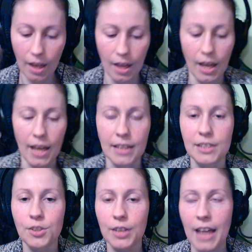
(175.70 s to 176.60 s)
And
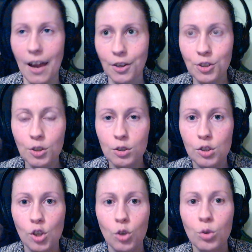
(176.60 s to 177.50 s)
these are characters
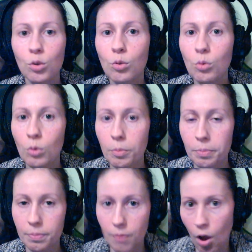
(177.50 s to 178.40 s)
who
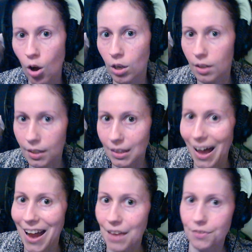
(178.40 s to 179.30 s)
are
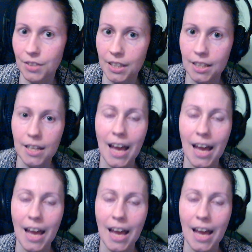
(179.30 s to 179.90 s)
alive in at